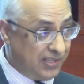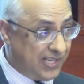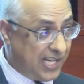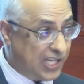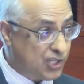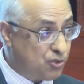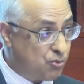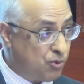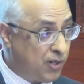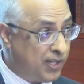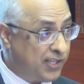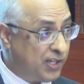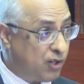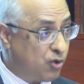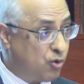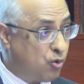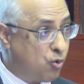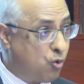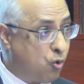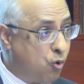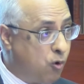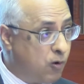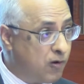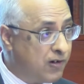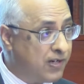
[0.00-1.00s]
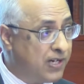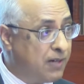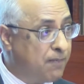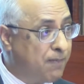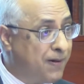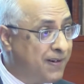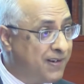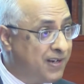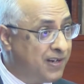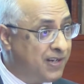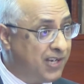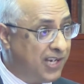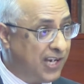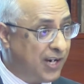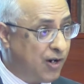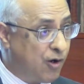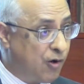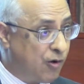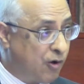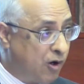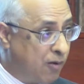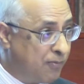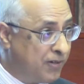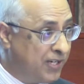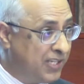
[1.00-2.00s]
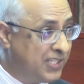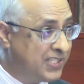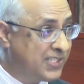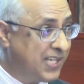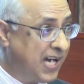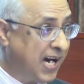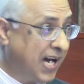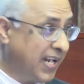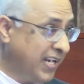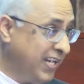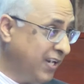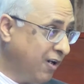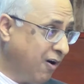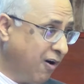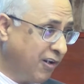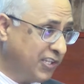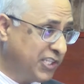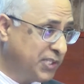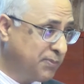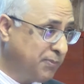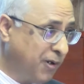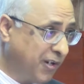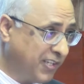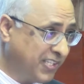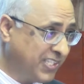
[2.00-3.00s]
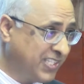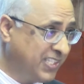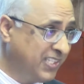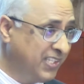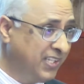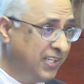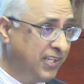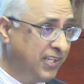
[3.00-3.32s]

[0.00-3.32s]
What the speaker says: That's why the coal-dependent economies are in hotspot.